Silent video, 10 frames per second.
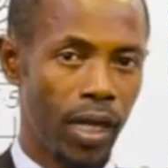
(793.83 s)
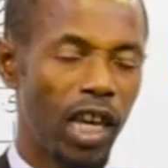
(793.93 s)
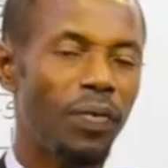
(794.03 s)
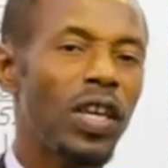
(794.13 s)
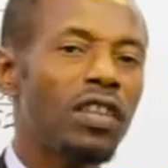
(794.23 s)

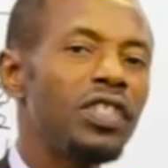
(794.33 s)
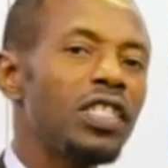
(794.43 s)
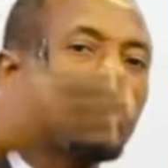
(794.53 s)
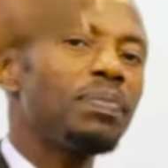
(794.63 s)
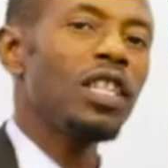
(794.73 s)
If you increase
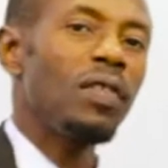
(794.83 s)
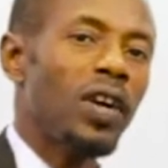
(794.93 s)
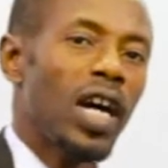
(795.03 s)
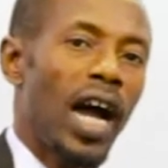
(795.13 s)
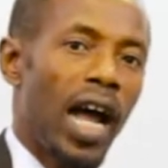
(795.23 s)
the speed of a
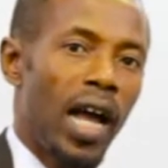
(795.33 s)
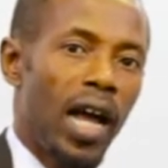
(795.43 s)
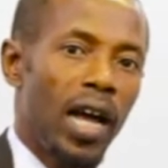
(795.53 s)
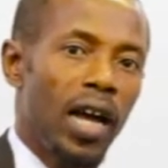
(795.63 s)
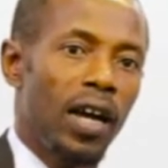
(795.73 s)
car,
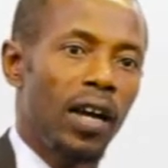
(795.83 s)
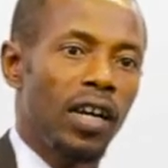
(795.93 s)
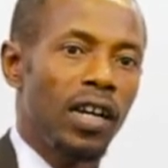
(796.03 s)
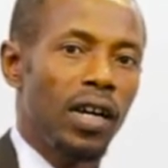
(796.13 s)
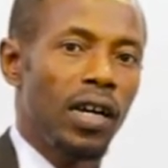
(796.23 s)

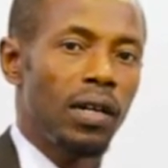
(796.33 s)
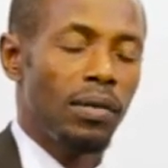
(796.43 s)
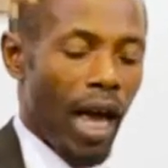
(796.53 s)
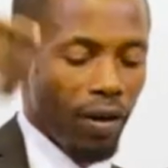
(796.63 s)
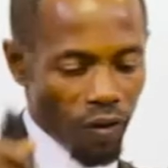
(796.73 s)

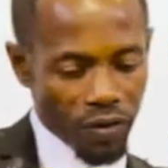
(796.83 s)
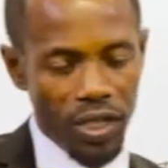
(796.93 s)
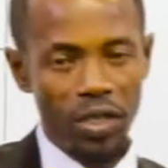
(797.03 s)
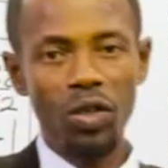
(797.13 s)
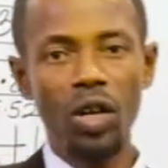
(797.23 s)
like for
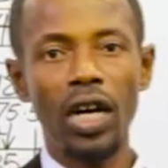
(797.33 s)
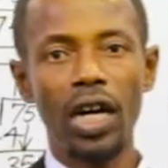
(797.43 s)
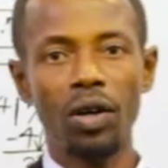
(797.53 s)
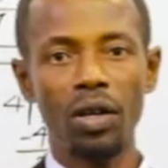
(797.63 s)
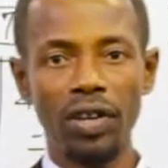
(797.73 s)
instance, you're going
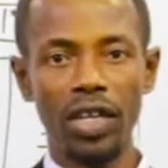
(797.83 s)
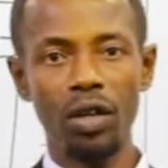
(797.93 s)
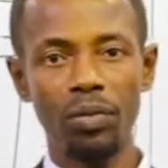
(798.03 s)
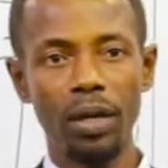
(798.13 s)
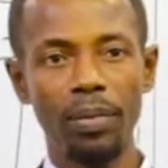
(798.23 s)
at 100
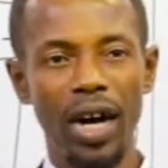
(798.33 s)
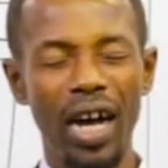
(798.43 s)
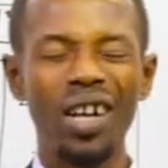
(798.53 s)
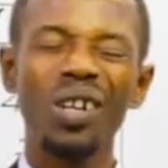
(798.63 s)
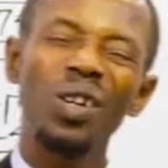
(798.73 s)
kilometers per
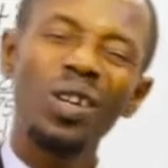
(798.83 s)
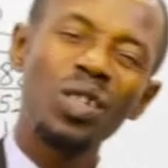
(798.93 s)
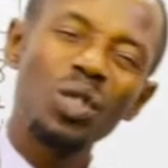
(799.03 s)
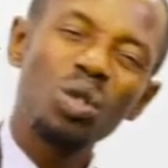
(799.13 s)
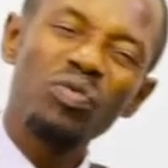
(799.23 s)
hour, you